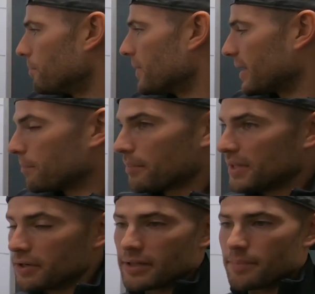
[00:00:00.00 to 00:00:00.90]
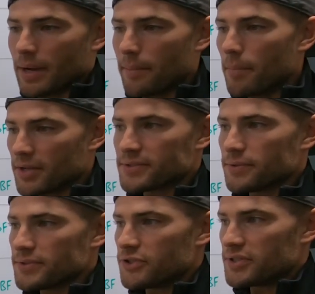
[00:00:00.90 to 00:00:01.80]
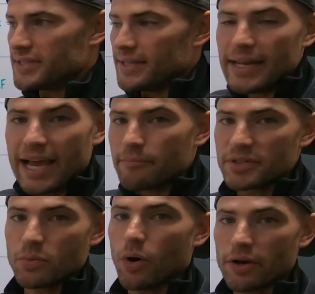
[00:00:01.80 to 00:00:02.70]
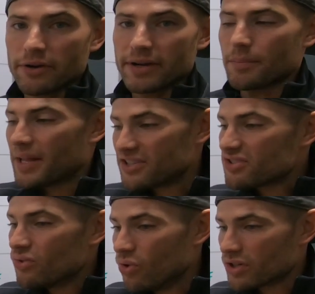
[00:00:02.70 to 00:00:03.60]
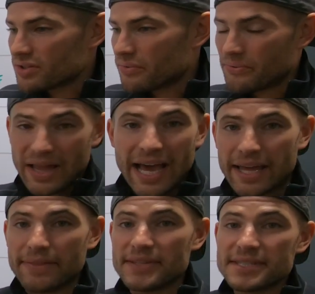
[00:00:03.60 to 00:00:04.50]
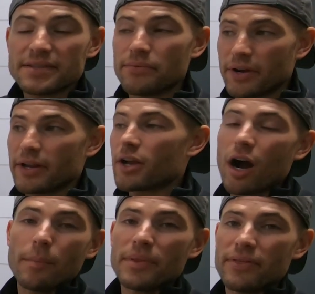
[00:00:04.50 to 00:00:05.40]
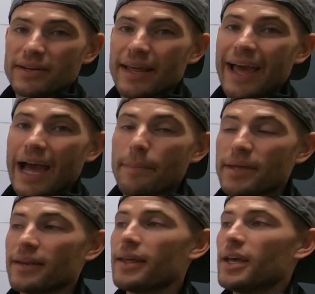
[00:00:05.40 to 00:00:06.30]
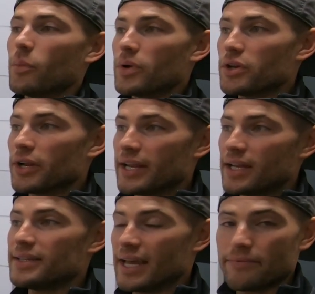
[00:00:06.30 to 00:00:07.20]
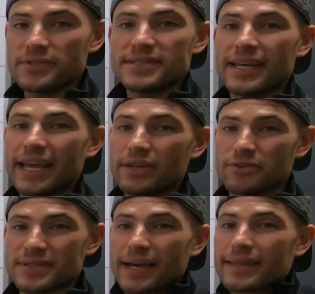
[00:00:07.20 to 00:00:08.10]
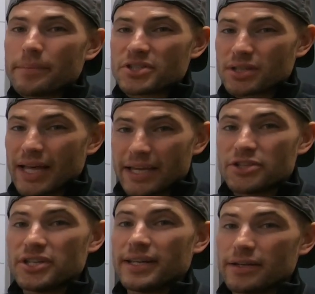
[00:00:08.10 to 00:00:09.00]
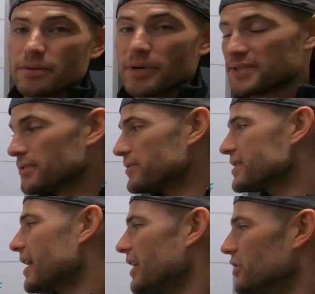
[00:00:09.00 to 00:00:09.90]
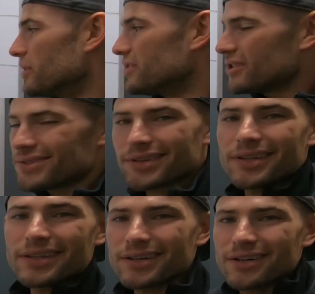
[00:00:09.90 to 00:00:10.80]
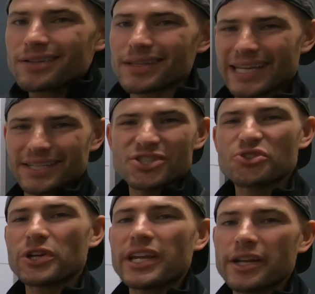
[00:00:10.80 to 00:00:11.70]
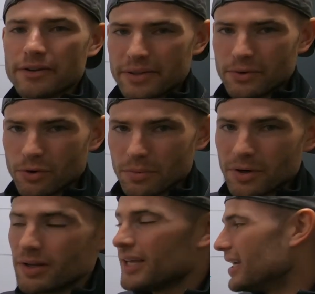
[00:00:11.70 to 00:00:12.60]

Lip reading: like literally my muscles just didn't have much water in them. I just looked flat. And this is a very common thing to happen when you're in a deficit and there's not that much glycogen in your muscles. You can just look a little like stringier than normal,